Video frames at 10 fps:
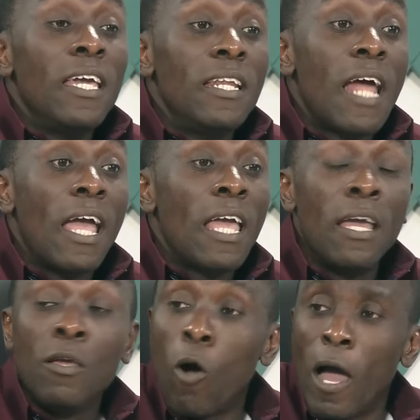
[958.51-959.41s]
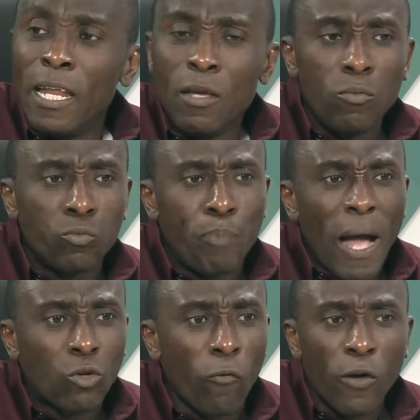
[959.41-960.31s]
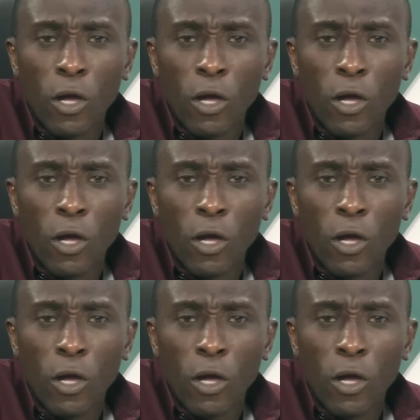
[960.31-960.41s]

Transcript: the early part of